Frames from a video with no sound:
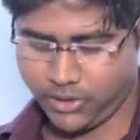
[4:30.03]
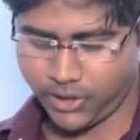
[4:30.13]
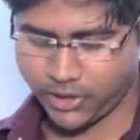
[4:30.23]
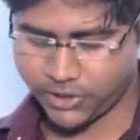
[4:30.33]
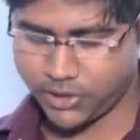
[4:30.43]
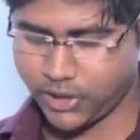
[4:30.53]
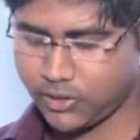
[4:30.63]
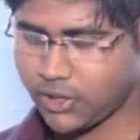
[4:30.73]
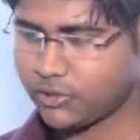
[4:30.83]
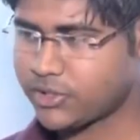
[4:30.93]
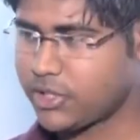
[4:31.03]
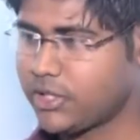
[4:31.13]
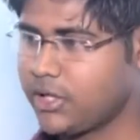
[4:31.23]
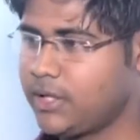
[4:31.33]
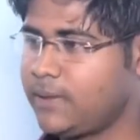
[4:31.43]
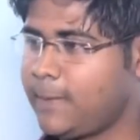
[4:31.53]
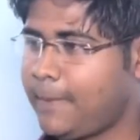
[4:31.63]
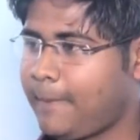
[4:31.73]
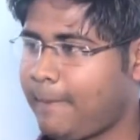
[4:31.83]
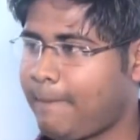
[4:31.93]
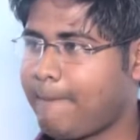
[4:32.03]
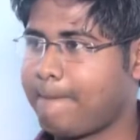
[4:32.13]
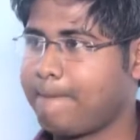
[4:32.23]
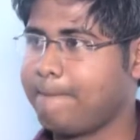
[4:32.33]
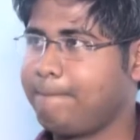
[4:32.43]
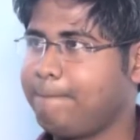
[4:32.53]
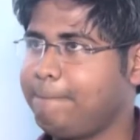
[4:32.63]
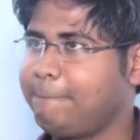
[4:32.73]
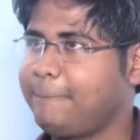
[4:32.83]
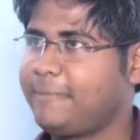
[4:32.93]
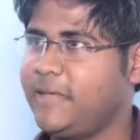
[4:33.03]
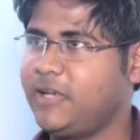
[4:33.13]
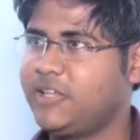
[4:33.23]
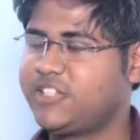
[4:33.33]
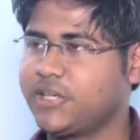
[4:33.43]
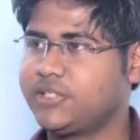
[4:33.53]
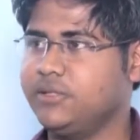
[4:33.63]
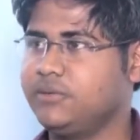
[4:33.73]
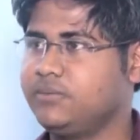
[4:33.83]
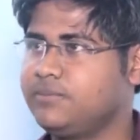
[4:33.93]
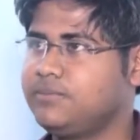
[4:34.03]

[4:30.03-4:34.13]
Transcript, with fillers: Next, I would like to say the um, English section.